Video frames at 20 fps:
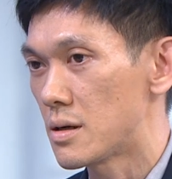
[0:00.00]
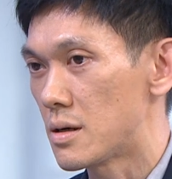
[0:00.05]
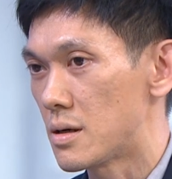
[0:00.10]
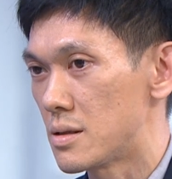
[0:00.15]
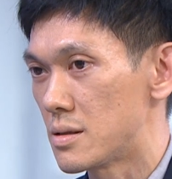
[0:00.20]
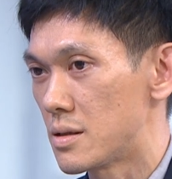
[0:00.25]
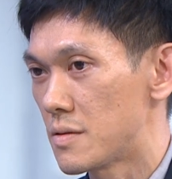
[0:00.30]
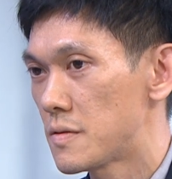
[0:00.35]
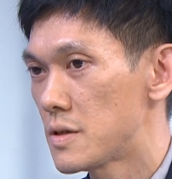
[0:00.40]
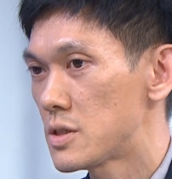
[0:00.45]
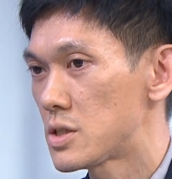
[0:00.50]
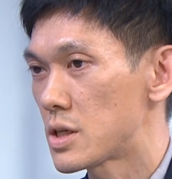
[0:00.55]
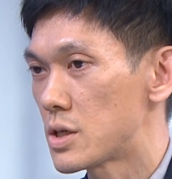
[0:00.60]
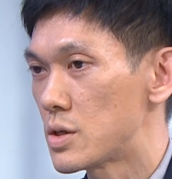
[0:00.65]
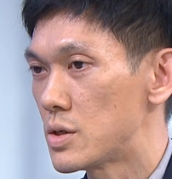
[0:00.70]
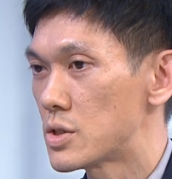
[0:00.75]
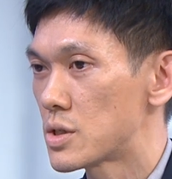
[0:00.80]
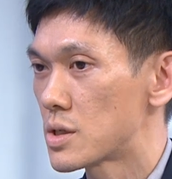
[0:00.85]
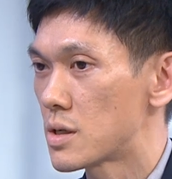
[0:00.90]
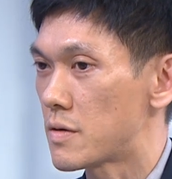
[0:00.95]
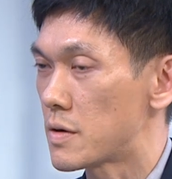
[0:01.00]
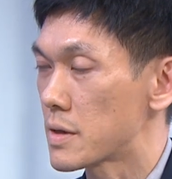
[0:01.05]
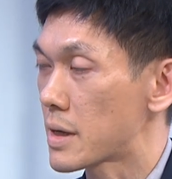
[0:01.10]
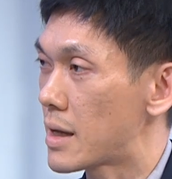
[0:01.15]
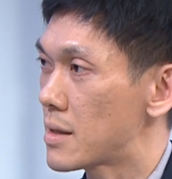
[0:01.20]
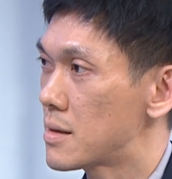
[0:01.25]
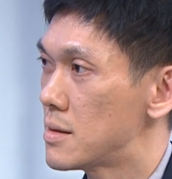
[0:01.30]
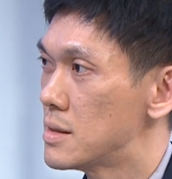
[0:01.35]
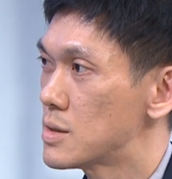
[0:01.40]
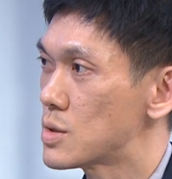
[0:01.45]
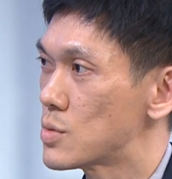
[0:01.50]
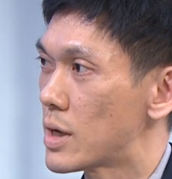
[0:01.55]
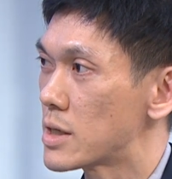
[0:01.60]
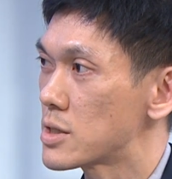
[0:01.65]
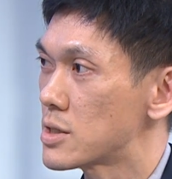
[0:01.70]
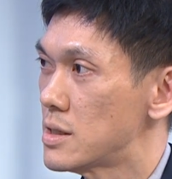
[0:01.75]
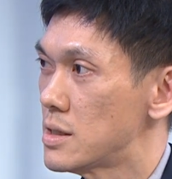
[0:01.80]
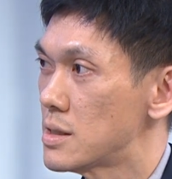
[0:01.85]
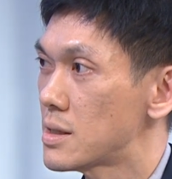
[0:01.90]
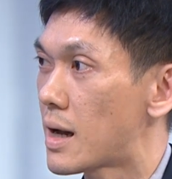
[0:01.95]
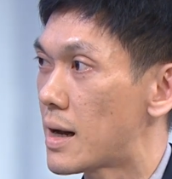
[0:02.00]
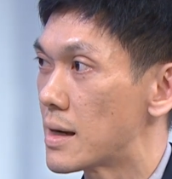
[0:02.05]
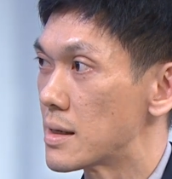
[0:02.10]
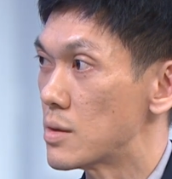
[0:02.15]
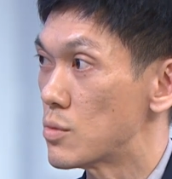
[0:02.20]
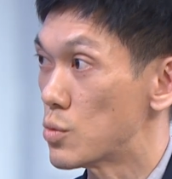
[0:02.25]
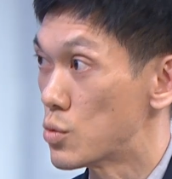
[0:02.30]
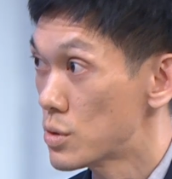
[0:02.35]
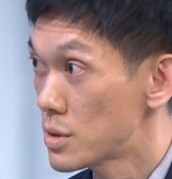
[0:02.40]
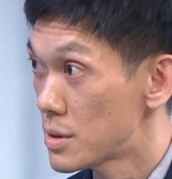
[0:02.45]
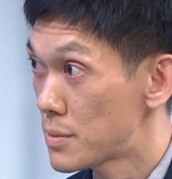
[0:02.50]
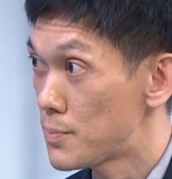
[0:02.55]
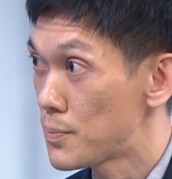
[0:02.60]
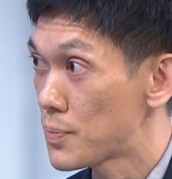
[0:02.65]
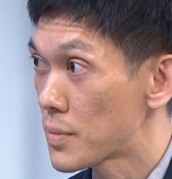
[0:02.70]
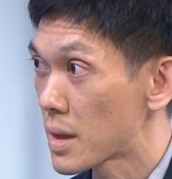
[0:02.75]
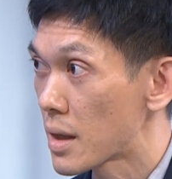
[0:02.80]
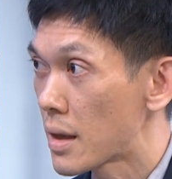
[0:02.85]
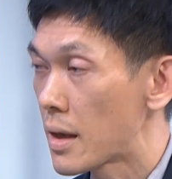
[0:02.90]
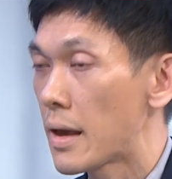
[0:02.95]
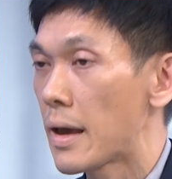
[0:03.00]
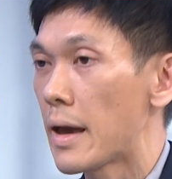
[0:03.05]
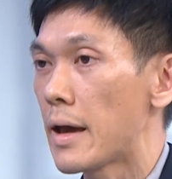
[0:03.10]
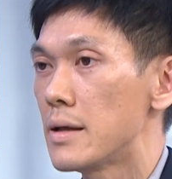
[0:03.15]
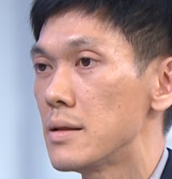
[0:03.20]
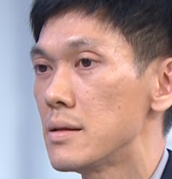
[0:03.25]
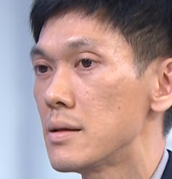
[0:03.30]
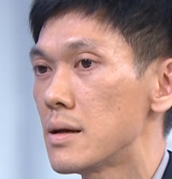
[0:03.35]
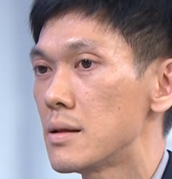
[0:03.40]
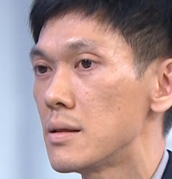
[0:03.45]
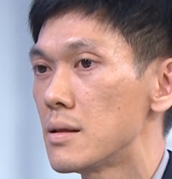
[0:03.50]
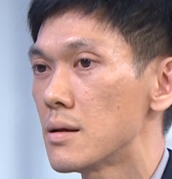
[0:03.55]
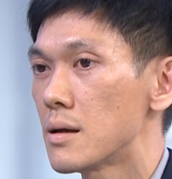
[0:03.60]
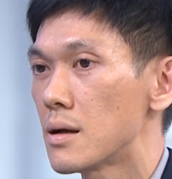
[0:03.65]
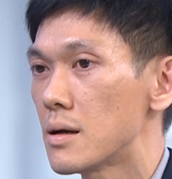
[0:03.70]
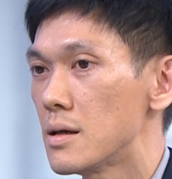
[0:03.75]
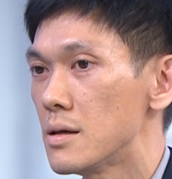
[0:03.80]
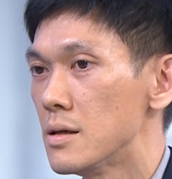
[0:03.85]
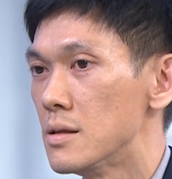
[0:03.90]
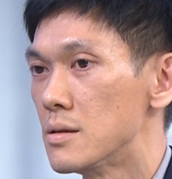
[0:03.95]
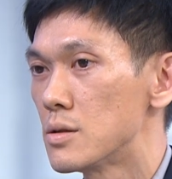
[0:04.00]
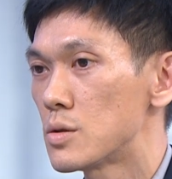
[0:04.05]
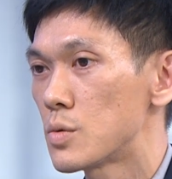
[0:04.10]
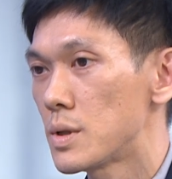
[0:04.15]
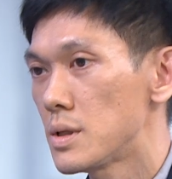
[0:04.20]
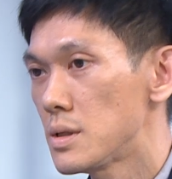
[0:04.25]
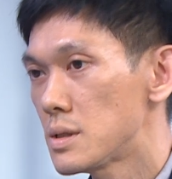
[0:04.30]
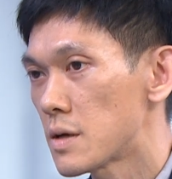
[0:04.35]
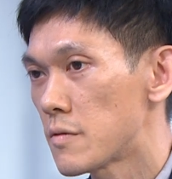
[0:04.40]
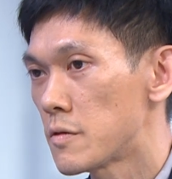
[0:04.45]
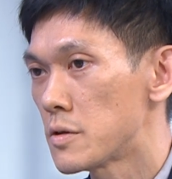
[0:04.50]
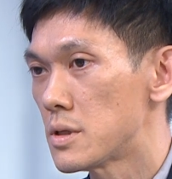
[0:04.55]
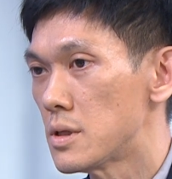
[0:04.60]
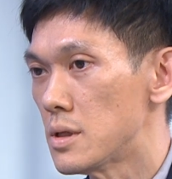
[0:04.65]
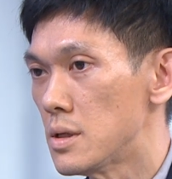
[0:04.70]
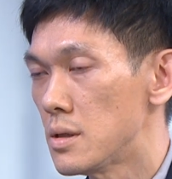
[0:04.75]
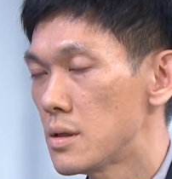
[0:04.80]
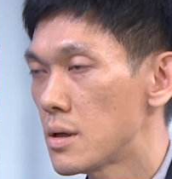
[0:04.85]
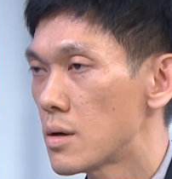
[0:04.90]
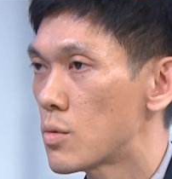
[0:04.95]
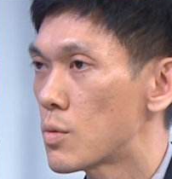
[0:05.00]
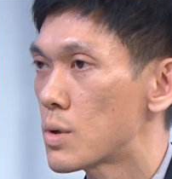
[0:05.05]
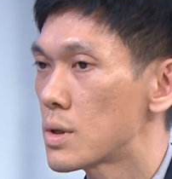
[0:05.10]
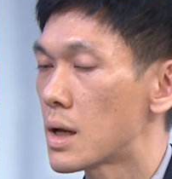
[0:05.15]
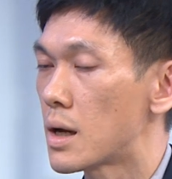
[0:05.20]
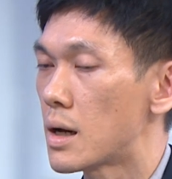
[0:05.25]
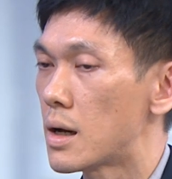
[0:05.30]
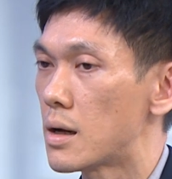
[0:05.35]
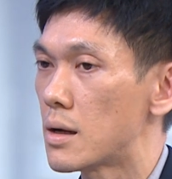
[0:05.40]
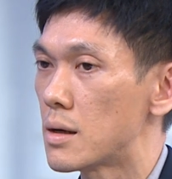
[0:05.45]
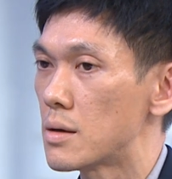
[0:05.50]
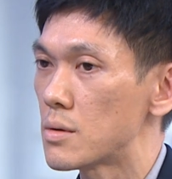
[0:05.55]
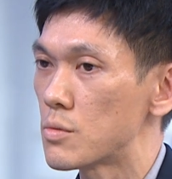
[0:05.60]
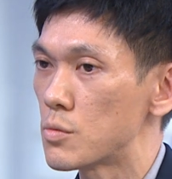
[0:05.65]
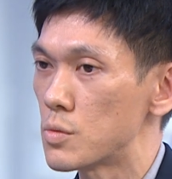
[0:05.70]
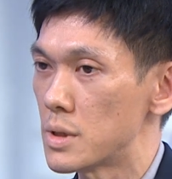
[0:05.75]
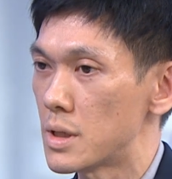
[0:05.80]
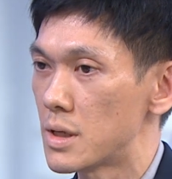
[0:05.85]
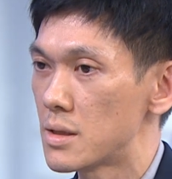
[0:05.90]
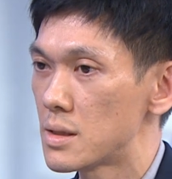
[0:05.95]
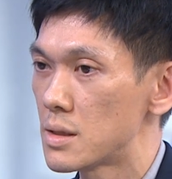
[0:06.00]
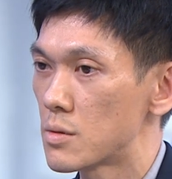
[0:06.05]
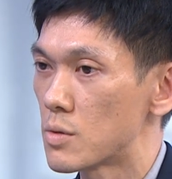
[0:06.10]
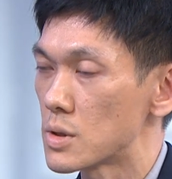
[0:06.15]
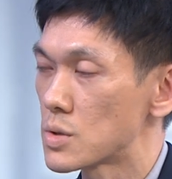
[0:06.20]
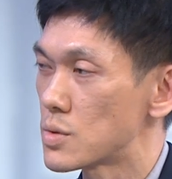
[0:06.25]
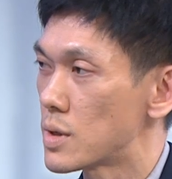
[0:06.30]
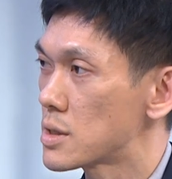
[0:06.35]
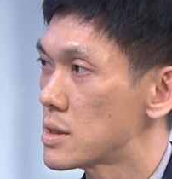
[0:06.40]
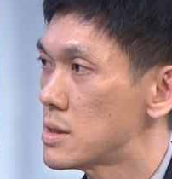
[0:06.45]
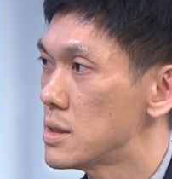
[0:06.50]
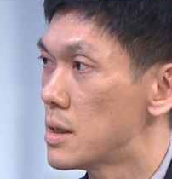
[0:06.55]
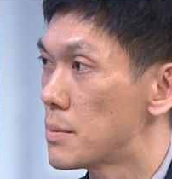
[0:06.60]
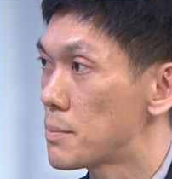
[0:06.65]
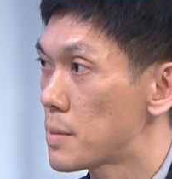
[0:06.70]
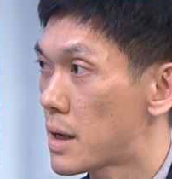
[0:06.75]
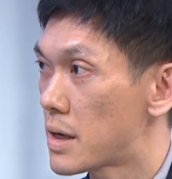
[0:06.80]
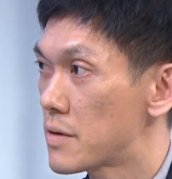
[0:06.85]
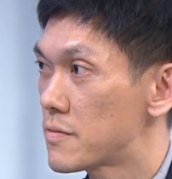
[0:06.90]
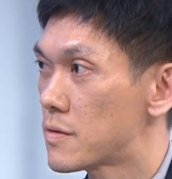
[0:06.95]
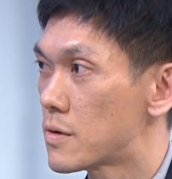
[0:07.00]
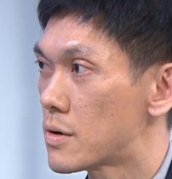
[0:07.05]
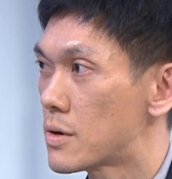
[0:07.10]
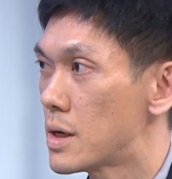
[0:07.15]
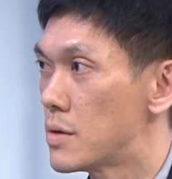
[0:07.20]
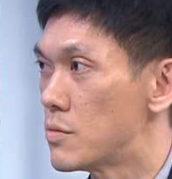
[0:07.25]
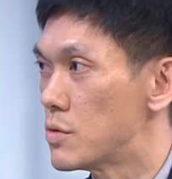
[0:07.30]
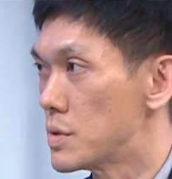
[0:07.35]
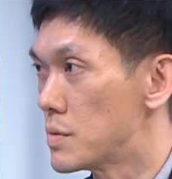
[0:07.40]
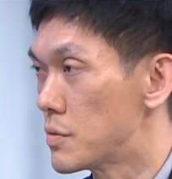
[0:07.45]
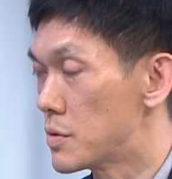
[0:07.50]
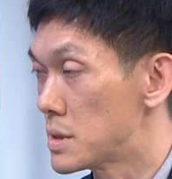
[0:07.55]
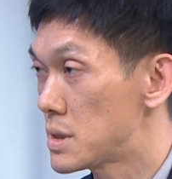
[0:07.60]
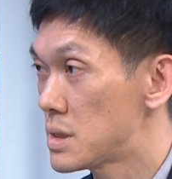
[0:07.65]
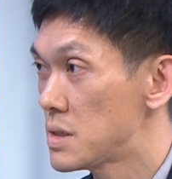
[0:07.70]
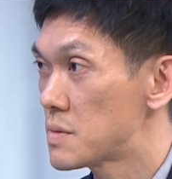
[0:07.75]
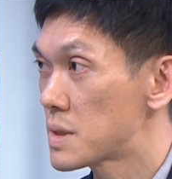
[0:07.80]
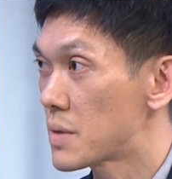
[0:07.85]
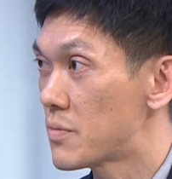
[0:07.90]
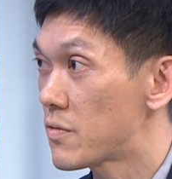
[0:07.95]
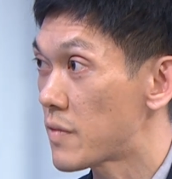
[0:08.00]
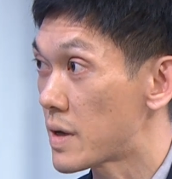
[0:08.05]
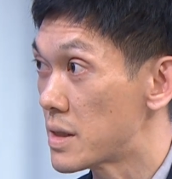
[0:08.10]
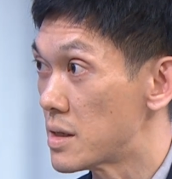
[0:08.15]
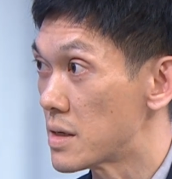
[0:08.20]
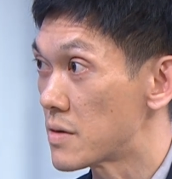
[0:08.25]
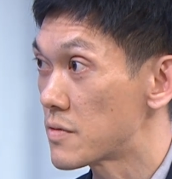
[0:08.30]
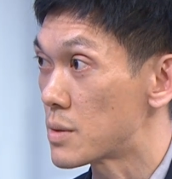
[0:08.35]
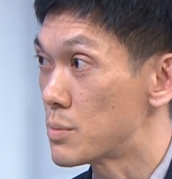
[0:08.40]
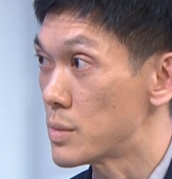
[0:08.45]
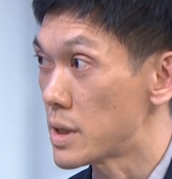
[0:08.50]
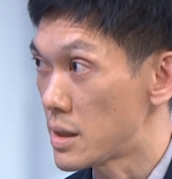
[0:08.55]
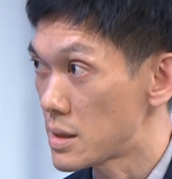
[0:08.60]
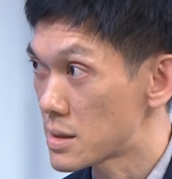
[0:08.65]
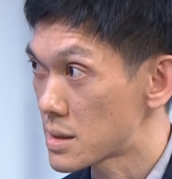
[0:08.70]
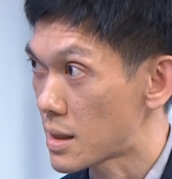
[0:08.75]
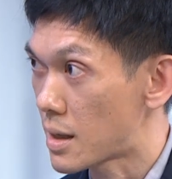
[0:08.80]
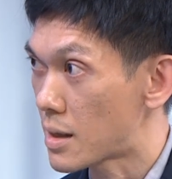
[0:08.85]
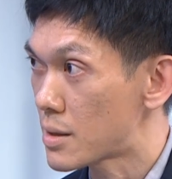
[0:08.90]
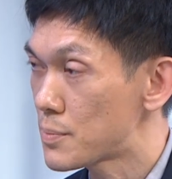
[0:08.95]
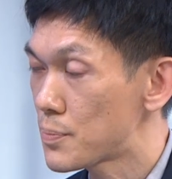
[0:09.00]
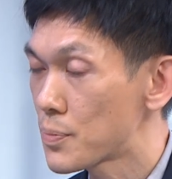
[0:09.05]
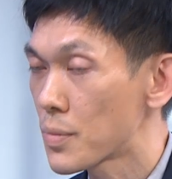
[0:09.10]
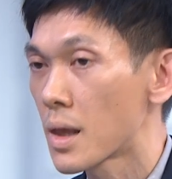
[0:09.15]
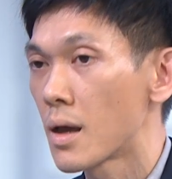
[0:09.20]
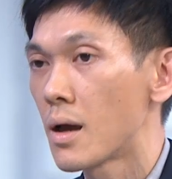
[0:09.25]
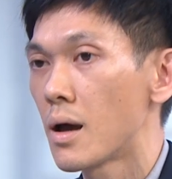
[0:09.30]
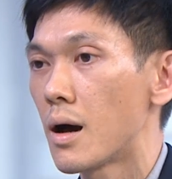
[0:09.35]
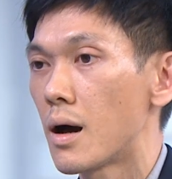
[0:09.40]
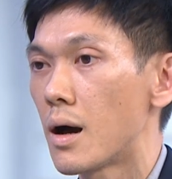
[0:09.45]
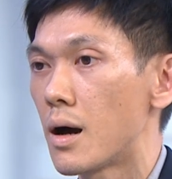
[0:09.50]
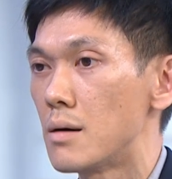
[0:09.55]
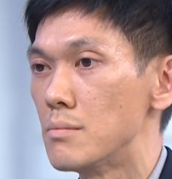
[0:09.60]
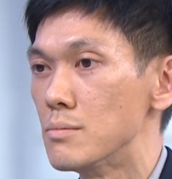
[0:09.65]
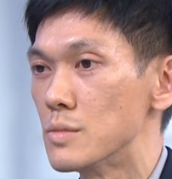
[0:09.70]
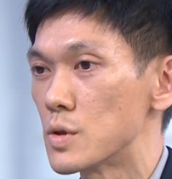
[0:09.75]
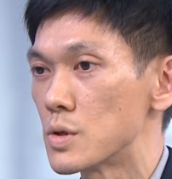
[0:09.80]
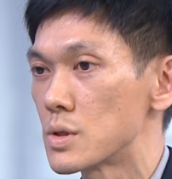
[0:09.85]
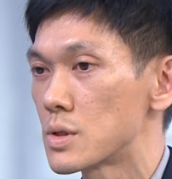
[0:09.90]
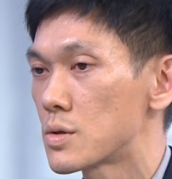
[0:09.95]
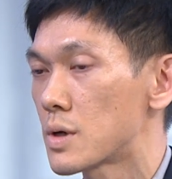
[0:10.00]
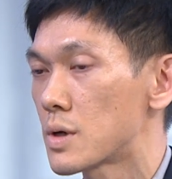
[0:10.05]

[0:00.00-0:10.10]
uh, the first generation of our catalyst to actually target wood. And then in 2017, what uh, we then did was to actually apply for and we received some funding from A*STAR um, to